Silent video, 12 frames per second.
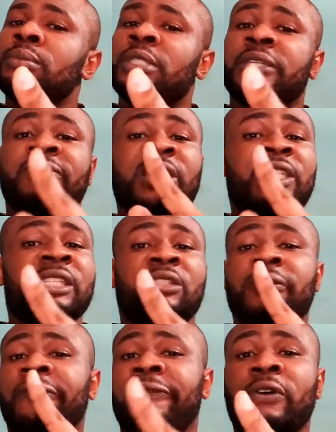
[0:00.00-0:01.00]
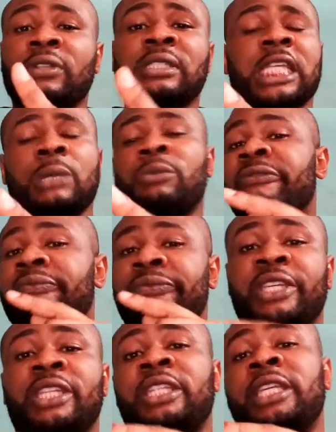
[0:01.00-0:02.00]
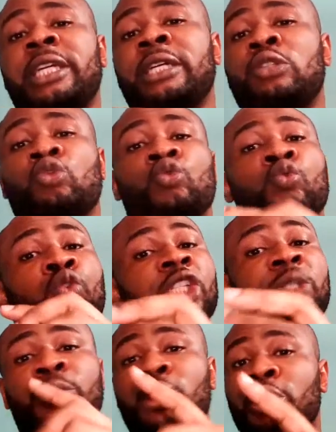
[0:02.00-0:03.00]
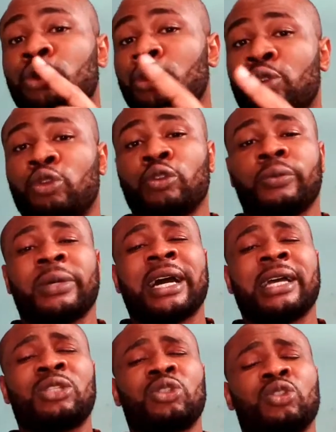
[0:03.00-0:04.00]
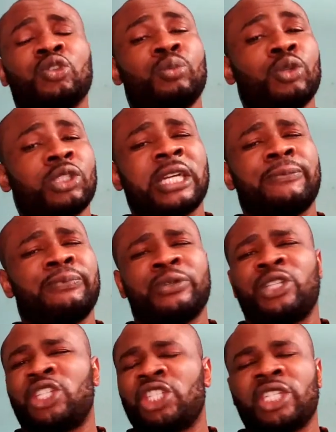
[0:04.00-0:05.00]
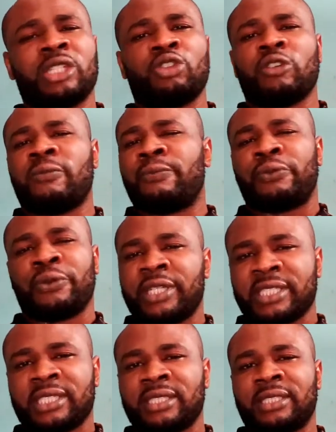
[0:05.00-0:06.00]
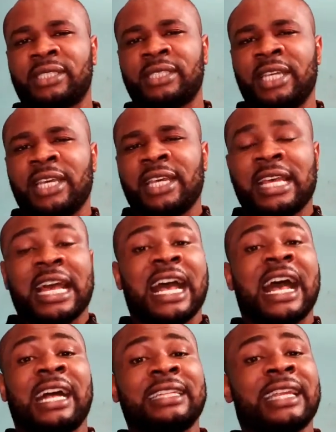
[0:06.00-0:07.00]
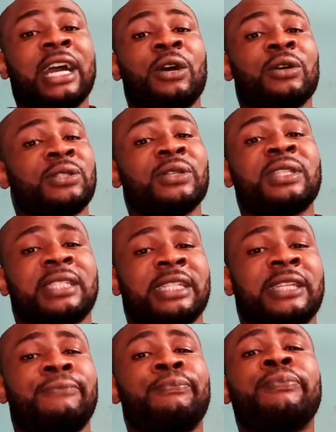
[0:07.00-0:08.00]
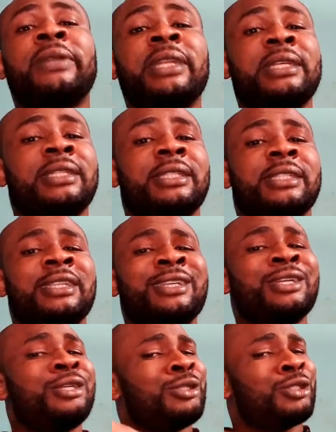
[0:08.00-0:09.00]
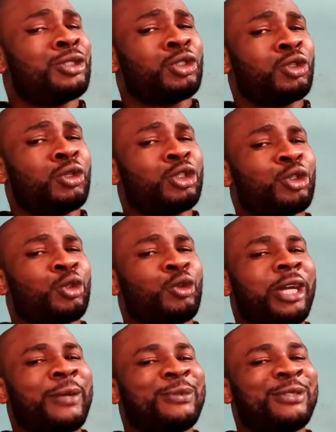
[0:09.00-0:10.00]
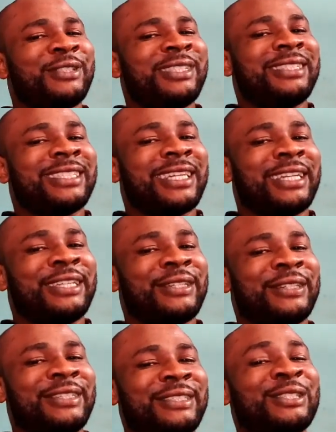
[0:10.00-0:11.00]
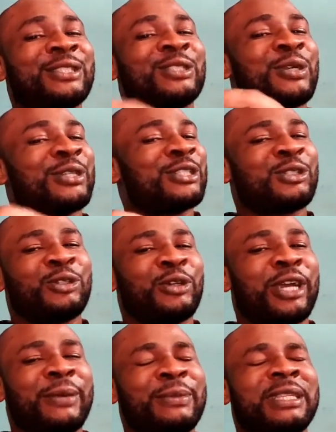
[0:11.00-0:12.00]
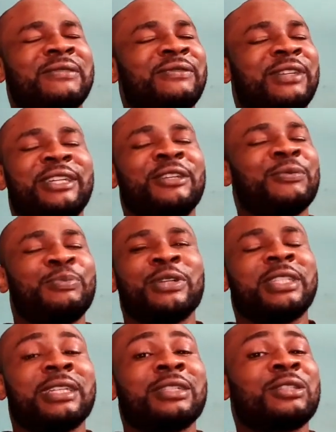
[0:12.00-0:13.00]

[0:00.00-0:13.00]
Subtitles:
If this is your first time of being here to watch me on YouTube, I so much appreciate your presence. And I also say, please subscribe to this channel. Subscribe is very important.